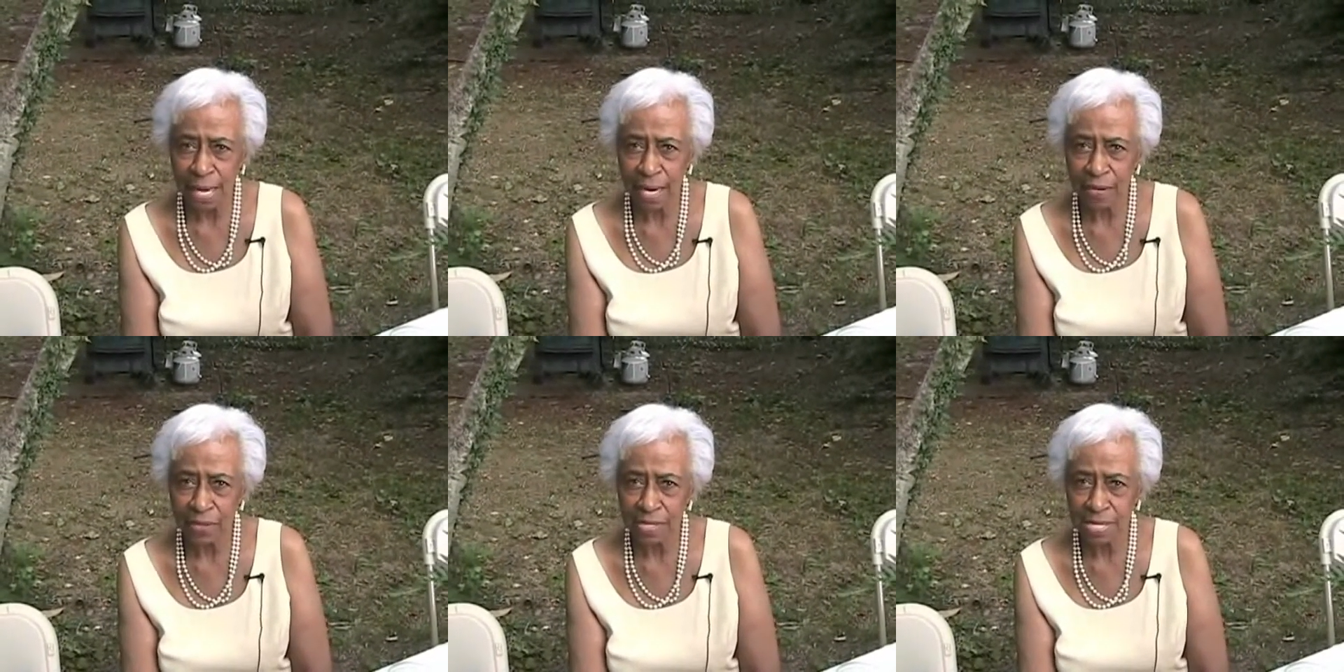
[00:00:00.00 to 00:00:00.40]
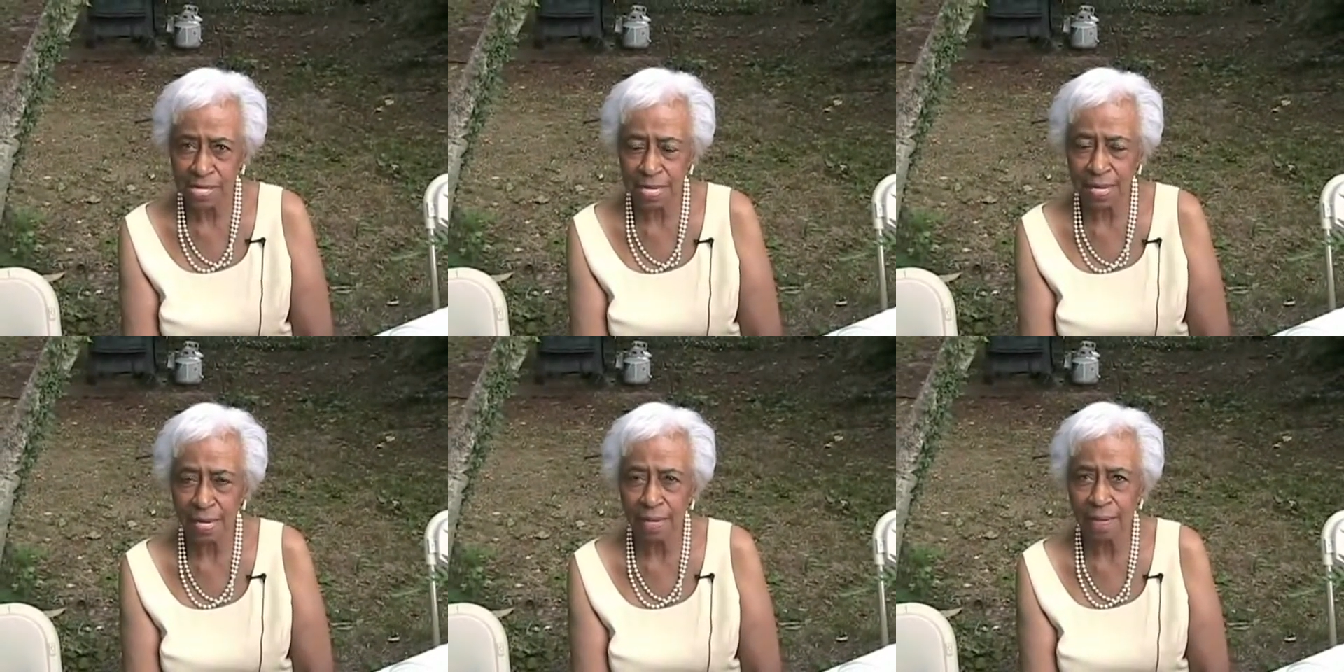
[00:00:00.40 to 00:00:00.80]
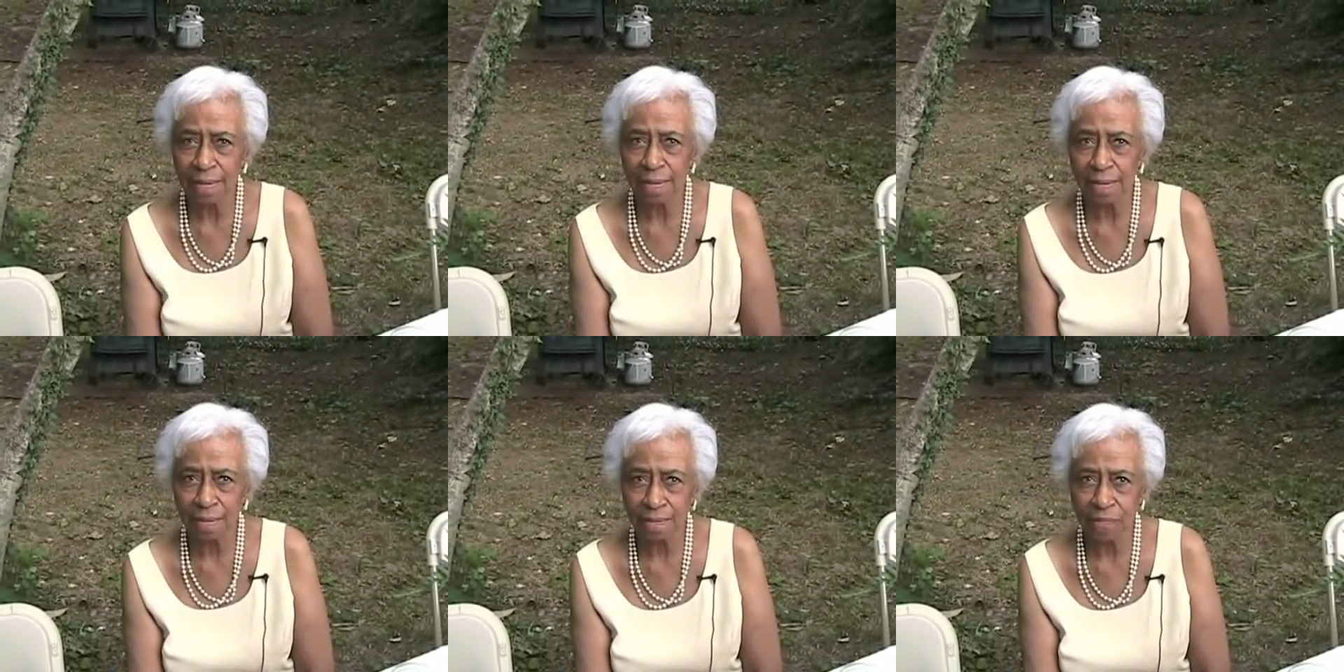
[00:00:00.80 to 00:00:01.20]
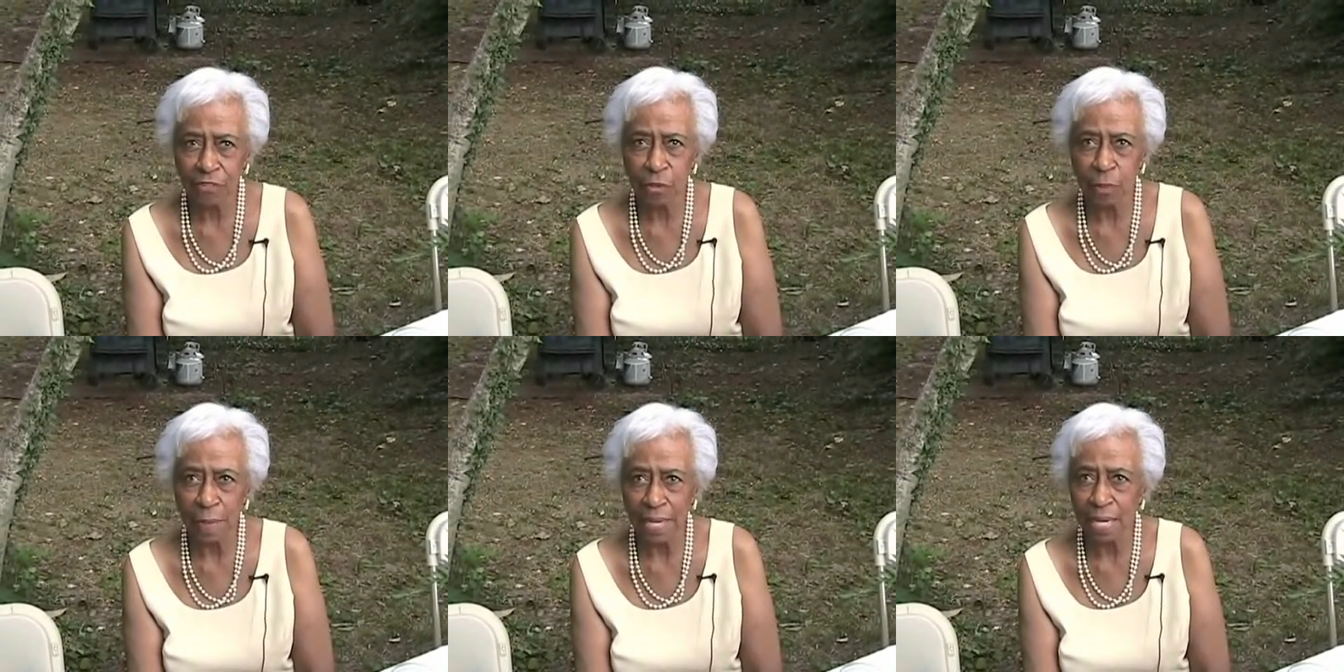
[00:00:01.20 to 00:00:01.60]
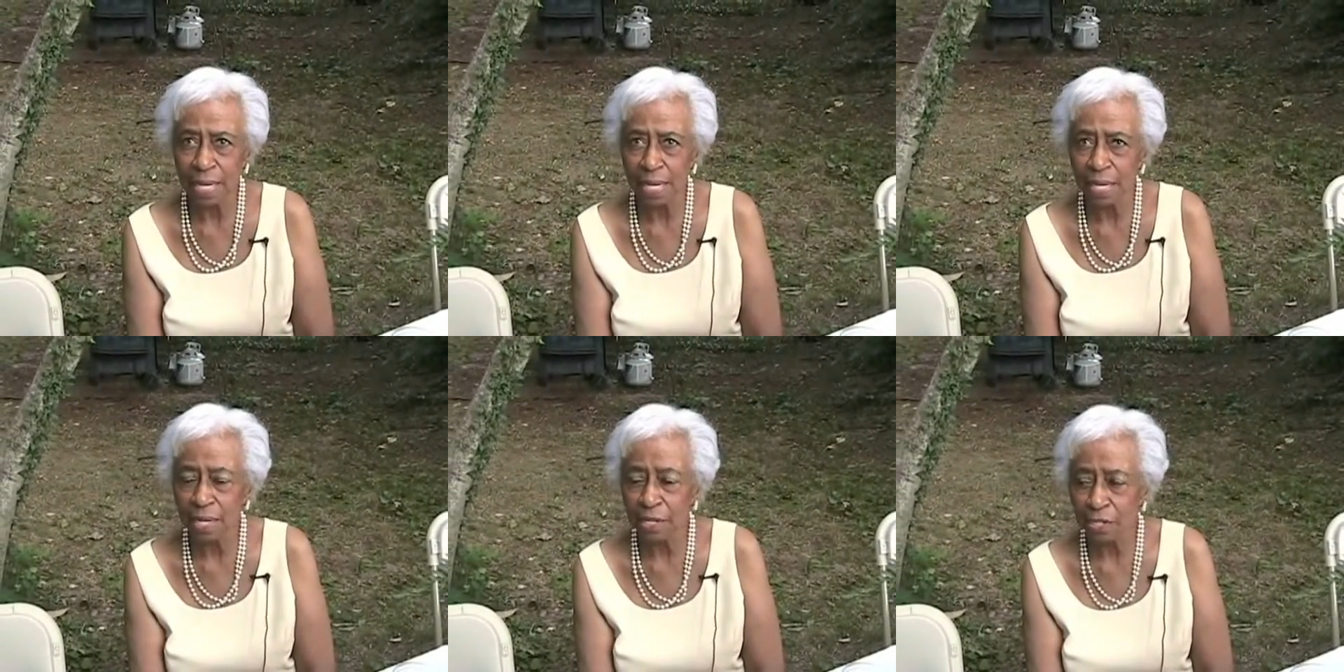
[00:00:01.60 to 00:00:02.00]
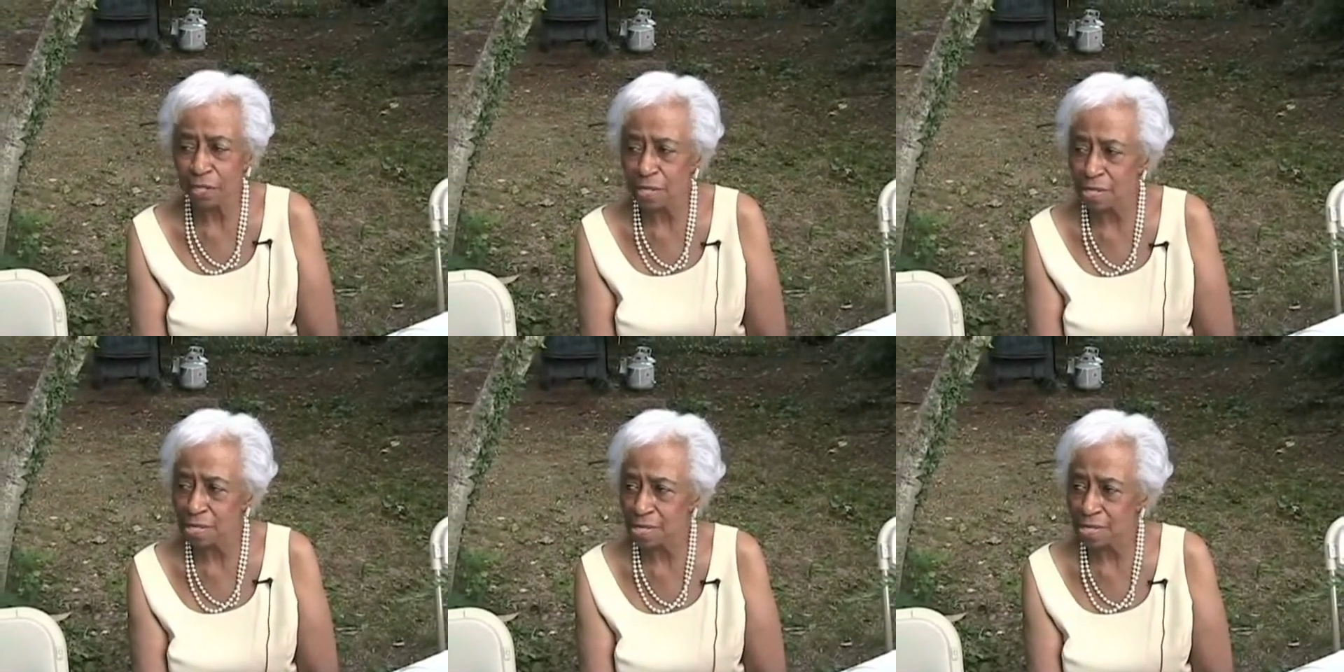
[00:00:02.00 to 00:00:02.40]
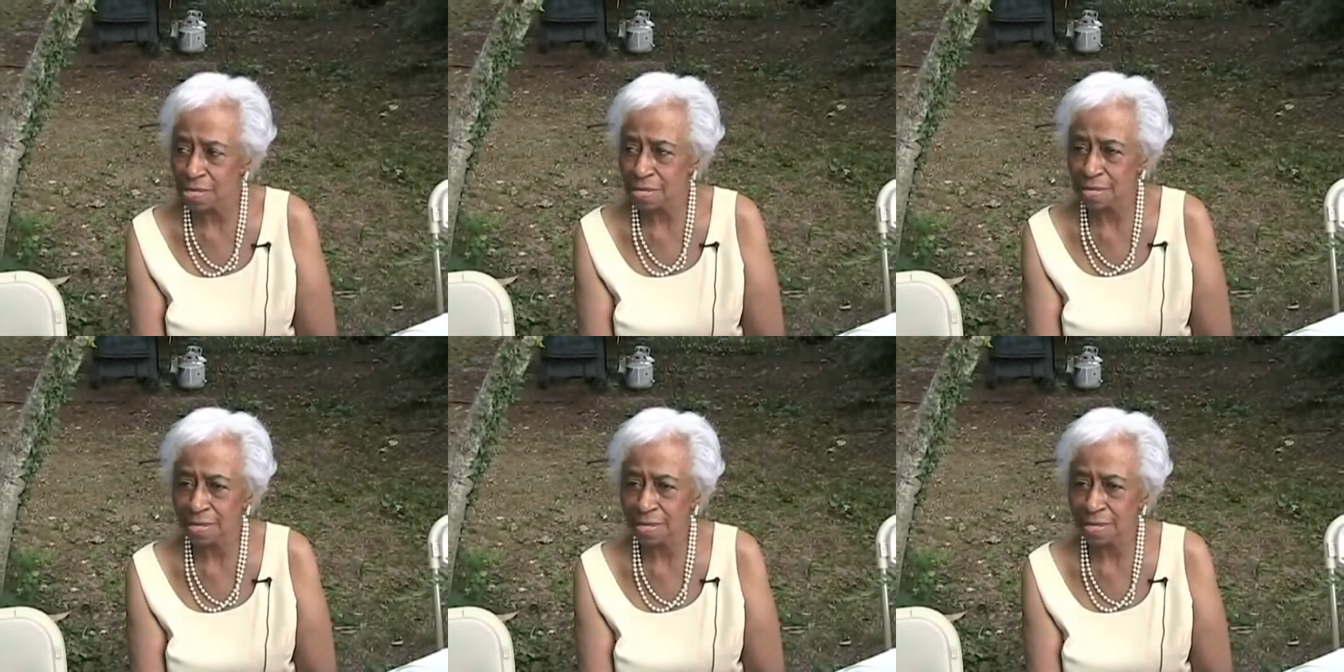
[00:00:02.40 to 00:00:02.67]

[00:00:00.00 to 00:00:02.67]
carousel for many years.